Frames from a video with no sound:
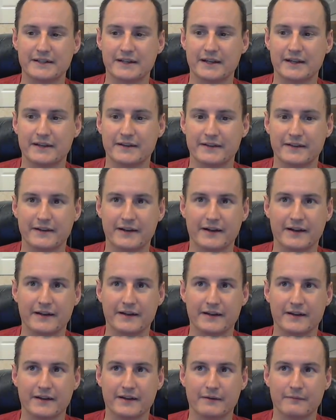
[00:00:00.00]
And then
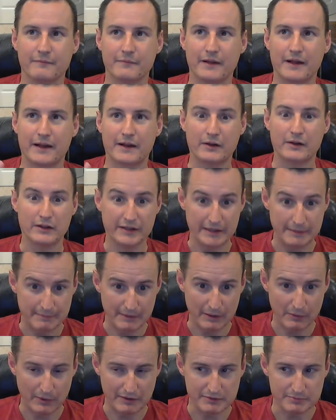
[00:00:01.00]
I cleaned
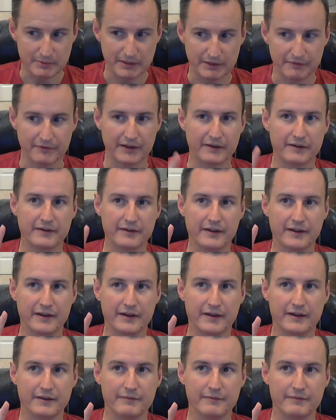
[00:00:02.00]
my wife's minivan today.